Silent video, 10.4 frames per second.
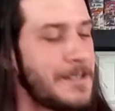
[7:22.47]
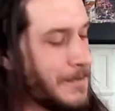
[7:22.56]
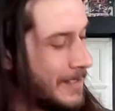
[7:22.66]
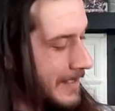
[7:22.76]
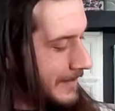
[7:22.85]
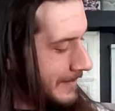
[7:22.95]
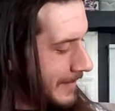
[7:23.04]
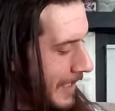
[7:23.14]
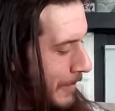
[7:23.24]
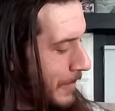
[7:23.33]
to
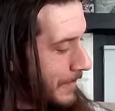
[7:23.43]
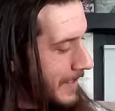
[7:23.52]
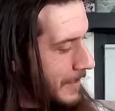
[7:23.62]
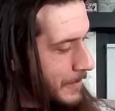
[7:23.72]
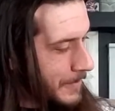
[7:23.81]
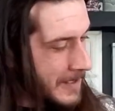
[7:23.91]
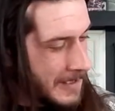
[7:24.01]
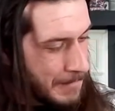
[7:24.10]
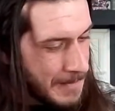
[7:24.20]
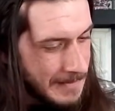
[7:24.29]
how well they hold
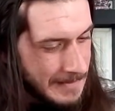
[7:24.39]
up.